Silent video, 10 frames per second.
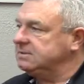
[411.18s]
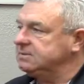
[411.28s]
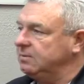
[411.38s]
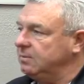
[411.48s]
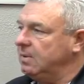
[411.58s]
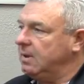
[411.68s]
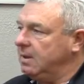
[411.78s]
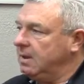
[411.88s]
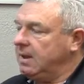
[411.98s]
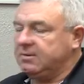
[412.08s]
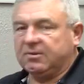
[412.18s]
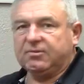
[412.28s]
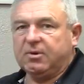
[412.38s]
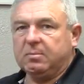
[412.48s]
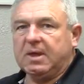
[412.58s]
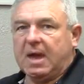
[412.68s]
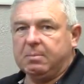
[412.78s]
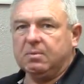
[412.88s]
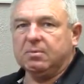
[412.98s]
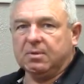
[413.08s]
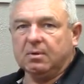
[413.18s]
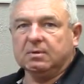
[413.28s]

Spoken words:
So he's extremely happy with the